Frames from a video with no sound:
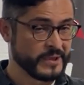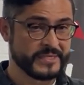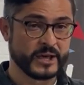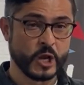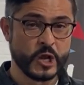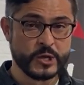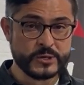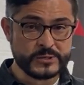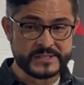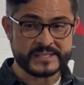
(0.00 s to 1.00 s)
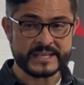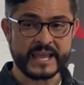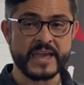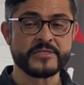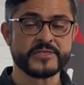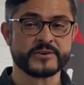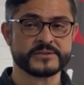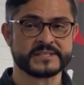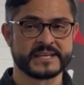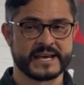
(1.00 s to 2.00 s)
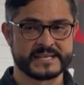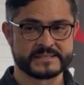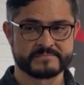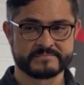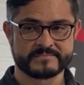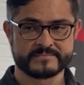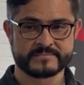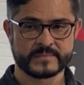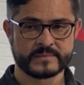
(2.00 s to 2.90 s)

without losing enthusiasm.